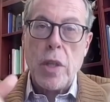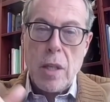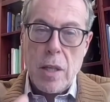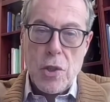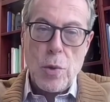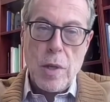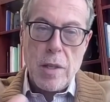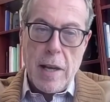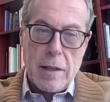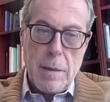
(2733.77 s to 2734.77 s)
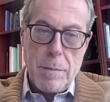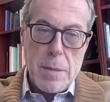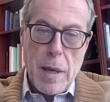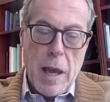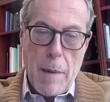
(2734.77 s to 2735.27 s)
good it is to
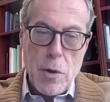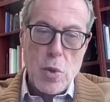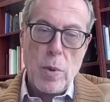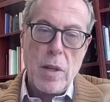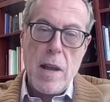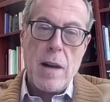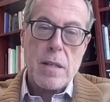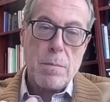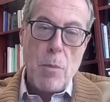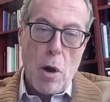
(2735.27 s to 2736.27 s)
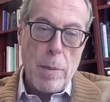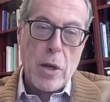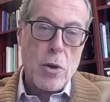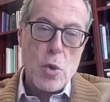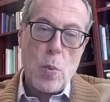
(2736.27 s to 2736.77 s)
detect the misbehaviors when they are
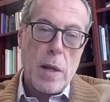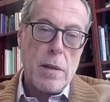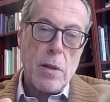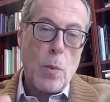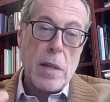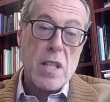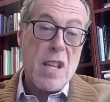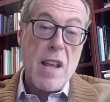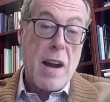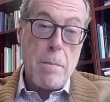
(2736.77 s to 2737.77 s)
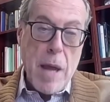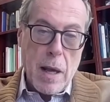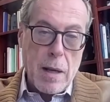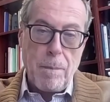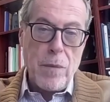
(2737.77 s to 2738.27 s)
small, because once they
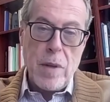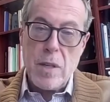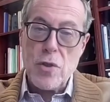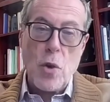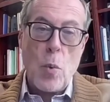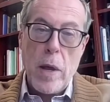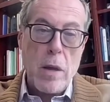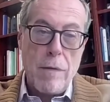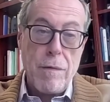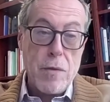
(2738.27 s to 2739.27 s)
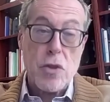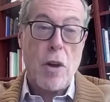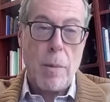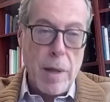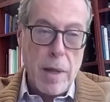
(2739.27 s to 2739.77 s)
are big, there is no way of
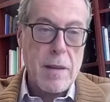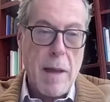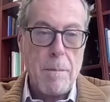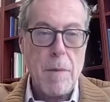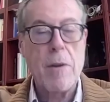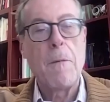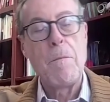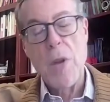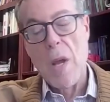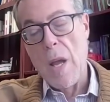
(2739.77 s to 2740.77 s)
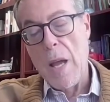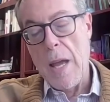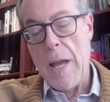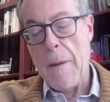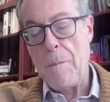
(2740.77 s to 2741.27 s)
solving them. No,
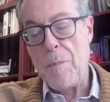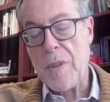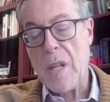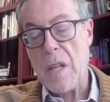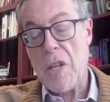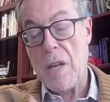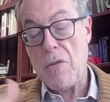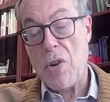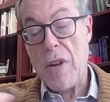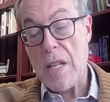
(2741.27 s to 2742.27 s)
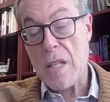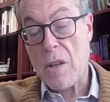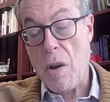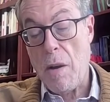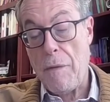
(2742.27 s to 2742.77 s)
the
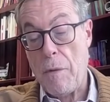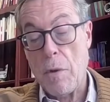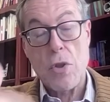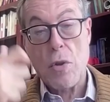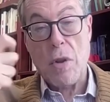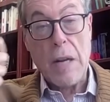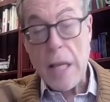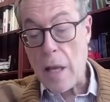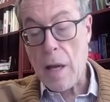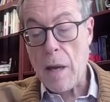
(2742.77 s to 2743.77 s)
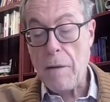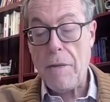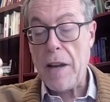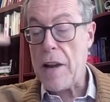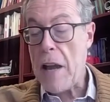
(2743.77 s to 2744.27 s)
risk of also
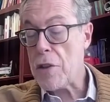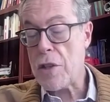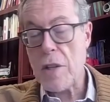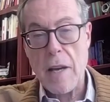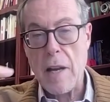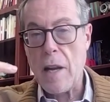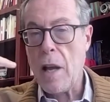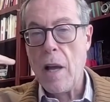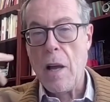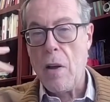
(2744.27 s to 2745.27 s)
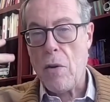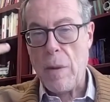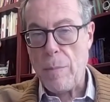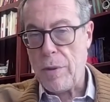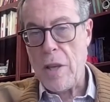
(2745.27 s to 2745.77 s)
legal, financial,
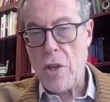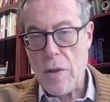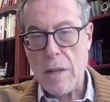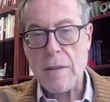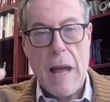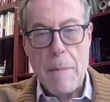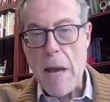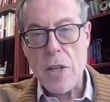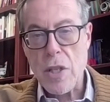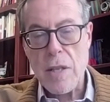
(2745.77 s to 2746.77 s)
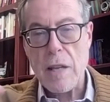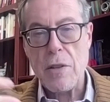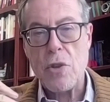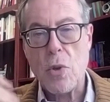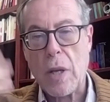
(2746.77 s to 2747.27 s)
or reputational
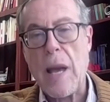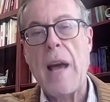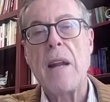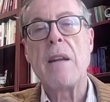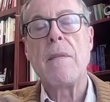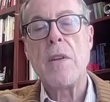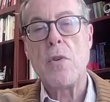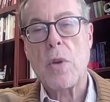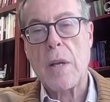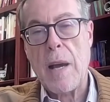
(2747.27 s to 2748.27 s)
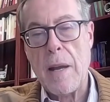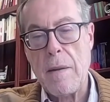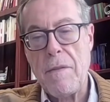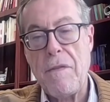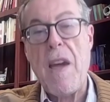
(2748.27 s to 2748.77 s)
damage that you
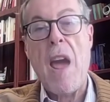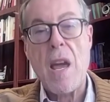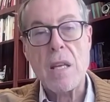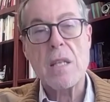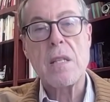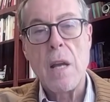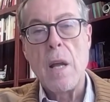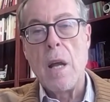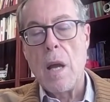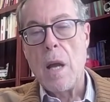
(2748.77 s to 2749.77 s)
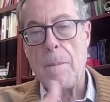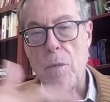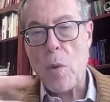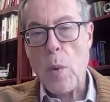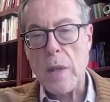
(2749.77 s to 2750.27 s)
can face
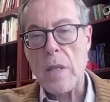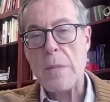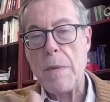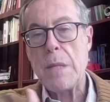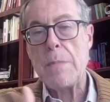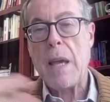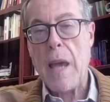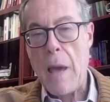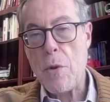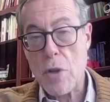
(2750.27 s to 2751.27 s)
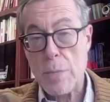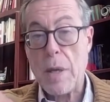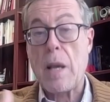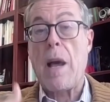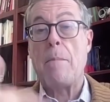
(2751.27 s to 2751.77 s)
when these
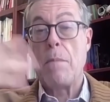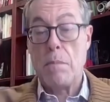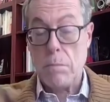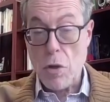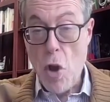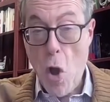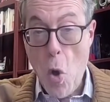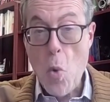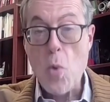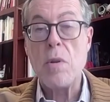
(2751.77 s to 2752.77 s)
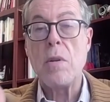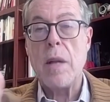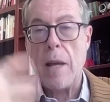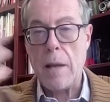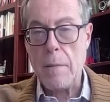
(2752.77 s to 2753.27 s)
misbehaviors become
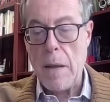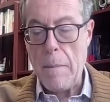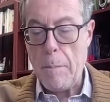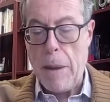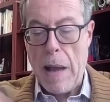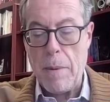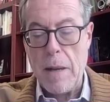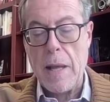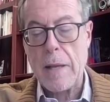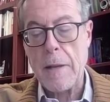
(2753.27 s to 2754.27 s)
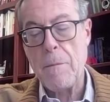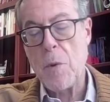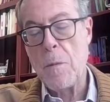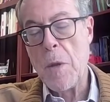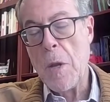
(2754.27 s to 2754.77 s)
known and
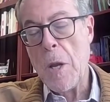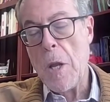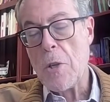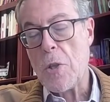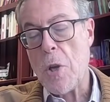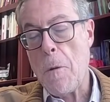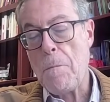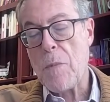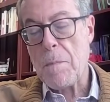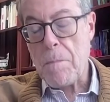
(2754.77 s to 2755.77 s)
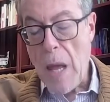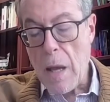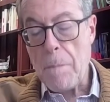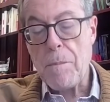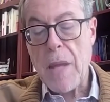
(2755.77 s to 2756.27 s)
public. No? So,
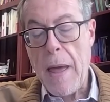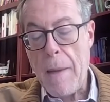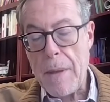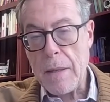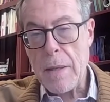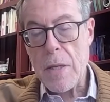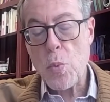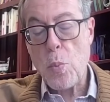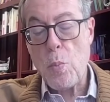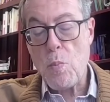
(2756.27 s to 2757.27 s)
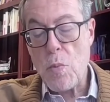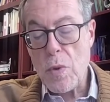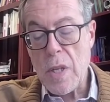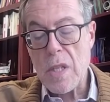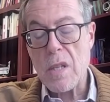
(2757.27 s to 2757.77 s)
having these
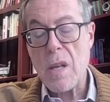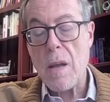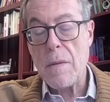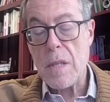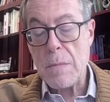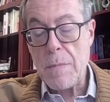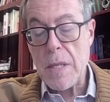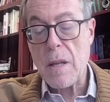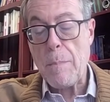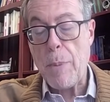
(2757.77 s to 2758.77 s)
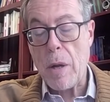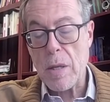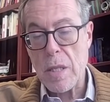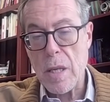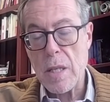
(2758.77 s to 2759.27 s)

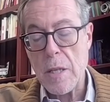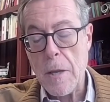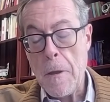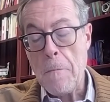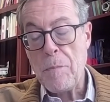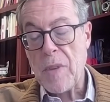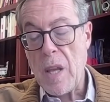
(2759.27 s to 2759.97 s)
missile policies